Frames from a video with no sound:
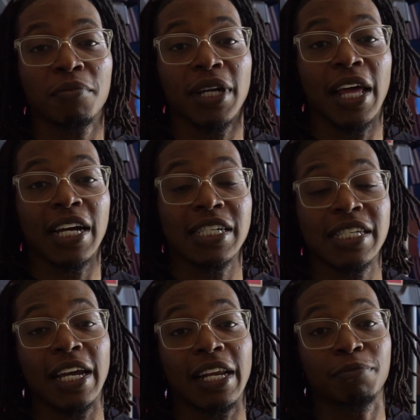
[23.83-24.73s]
but like I
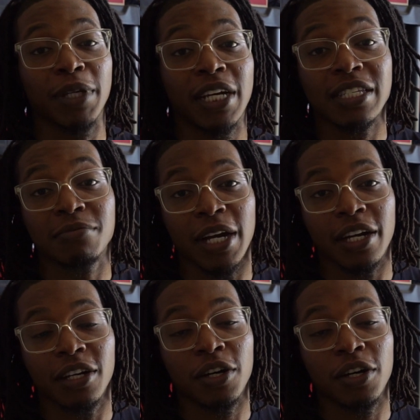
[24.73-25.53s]
said because I'm not going